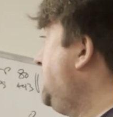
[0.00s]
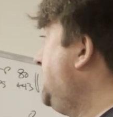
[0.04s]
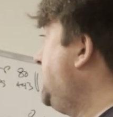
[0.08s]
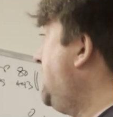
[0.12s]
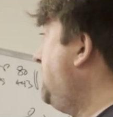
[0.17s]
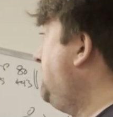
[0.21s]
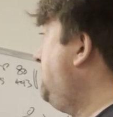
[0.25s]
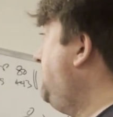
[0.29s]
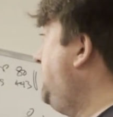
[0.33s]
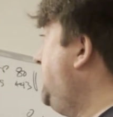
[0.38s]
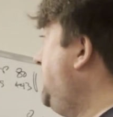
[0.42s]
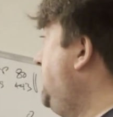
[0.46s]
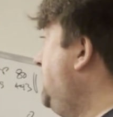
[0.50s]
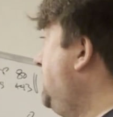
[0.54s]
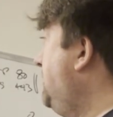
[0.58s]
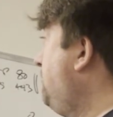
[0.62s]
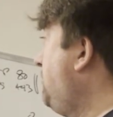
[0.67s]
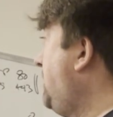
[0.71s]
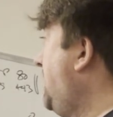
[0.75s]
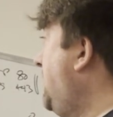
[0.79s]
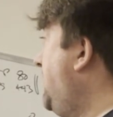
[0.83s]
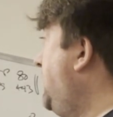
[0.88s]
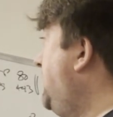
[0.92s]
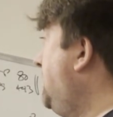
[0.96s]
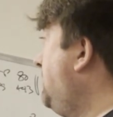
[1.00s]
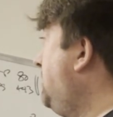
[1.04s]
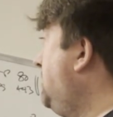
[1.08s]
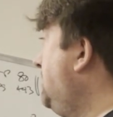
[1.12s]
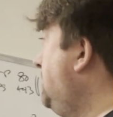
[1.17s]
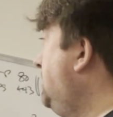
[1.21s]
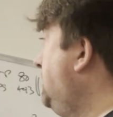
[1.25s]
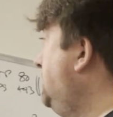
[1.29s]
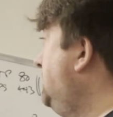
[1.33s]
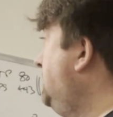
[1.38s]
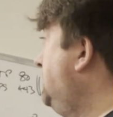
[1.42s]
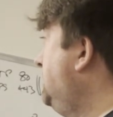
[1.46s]
can be
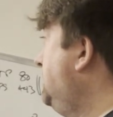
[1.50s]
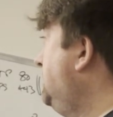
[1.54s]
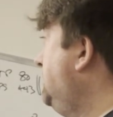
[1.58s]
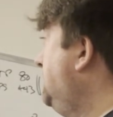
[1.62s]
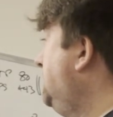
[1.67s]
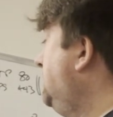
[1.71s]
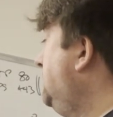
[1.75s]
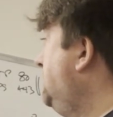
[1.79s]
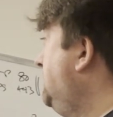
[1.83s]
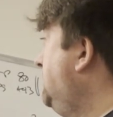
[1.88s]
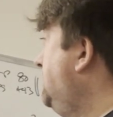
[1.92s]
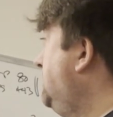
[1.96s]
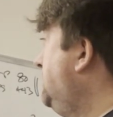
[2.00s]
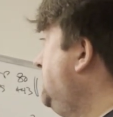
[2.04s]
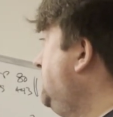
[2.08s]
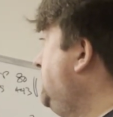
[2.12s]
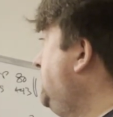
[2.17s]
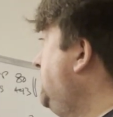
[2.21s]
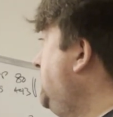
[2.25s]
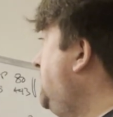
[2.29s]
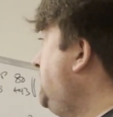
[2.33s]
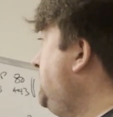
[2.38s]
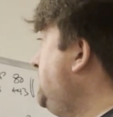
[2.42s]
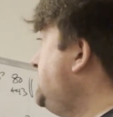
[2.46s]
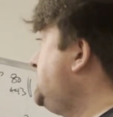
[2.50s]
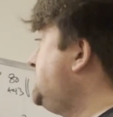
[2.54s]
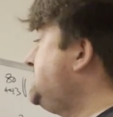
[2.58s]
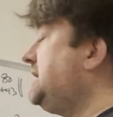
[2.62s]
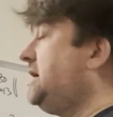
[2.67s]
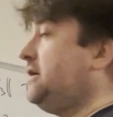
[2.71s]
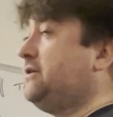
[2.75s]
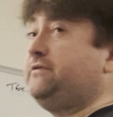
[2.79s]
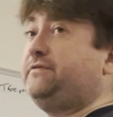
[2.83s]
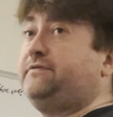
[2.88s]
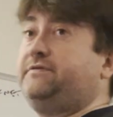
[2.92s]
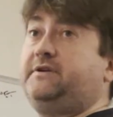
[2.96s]
unreliable. You know
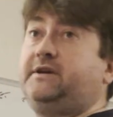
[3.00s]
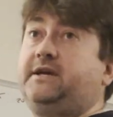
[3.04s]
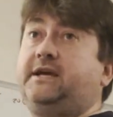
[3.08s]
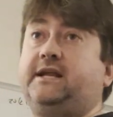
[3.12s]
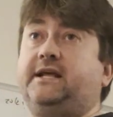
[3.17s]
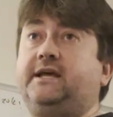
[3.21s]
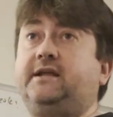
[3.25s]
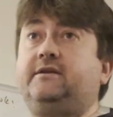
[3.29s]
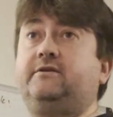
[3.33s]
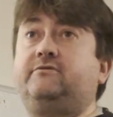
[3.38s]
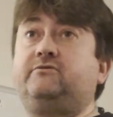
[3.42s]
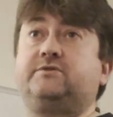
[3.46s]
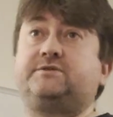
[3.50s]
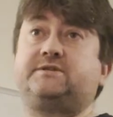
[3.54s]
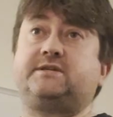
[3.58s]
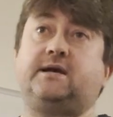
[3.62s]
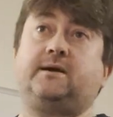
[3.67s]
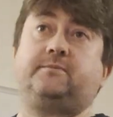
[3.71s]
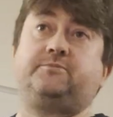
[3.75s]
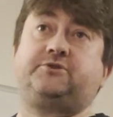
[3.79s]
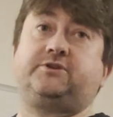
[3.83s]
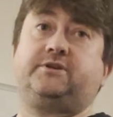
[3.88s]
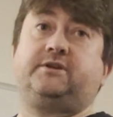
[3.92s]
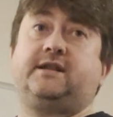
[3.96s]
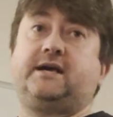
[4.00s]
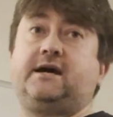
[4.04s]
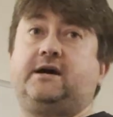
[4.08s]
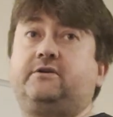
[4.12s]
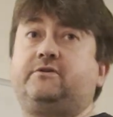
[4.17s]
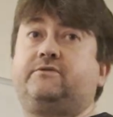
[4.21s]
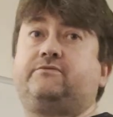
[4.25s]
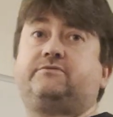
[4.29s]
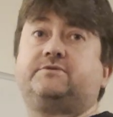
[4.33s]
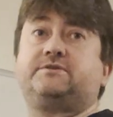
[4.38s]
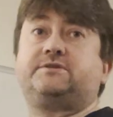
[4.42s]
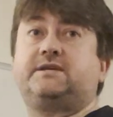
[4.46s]
yourself, you get in reception,
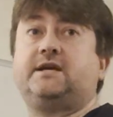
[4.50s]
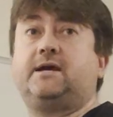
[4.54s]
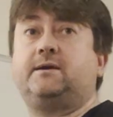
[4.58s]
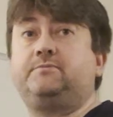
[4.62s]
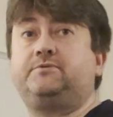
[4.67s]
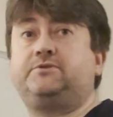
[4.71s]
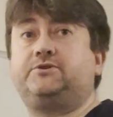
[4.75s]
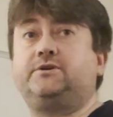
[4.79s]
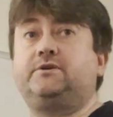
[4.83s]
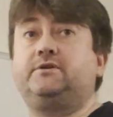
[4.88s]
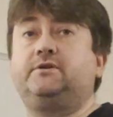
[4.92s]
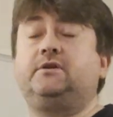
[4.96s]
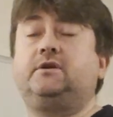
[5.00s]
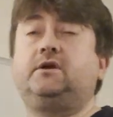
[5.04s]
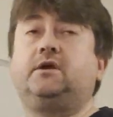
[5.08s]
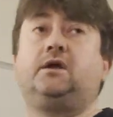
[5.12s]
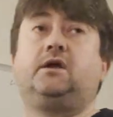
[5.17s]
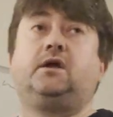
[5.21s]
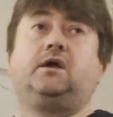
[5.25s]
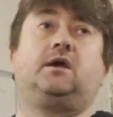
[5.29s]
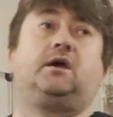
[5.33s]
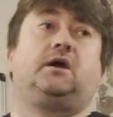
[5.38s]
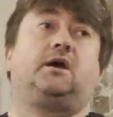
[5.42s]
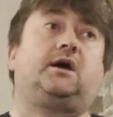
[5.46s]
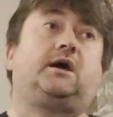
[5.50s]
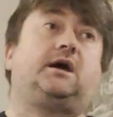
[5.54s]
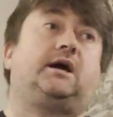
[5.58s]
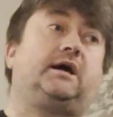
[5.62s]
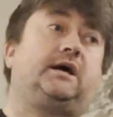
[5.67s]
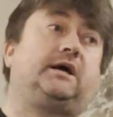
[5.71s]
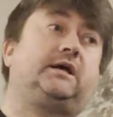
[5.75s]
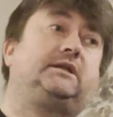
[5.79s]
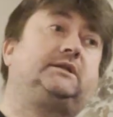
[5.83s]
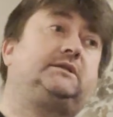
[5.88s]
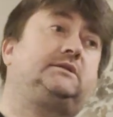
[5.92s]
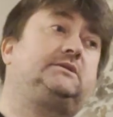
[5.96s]
out of reception,
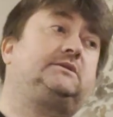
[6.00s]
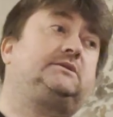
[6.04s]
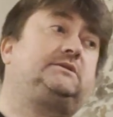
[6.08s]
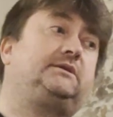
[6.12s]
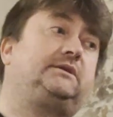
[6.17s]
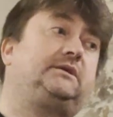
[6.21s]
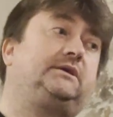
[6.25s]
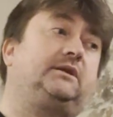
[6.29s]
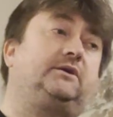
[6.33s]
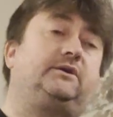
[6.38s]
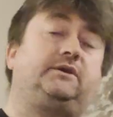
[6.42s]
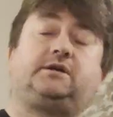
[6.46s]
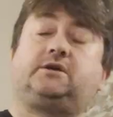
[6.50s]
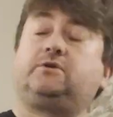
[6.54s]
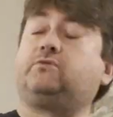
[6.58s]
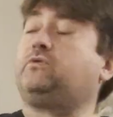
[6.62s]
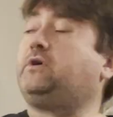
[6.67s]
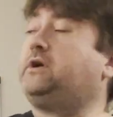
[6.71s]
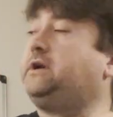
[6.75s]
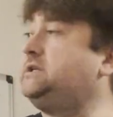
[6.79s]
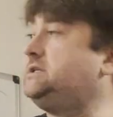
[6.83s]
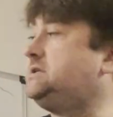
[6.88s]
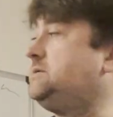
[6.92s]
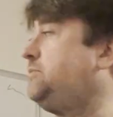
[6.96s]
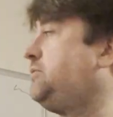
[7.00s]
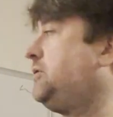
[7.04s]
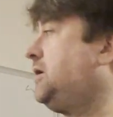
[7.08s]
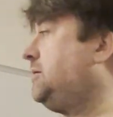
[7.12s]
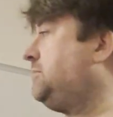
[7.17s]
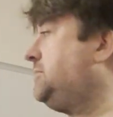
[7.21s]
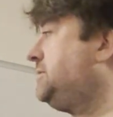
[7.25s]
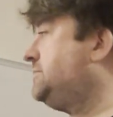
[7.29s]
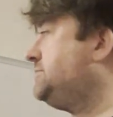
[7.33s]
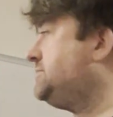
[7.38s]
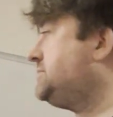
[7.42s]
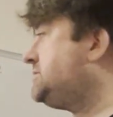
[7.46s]
and you know you can run into
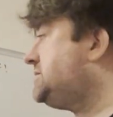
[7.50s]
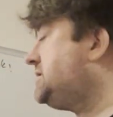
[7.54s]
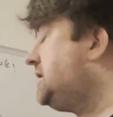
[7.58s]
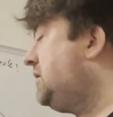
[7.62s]
problems.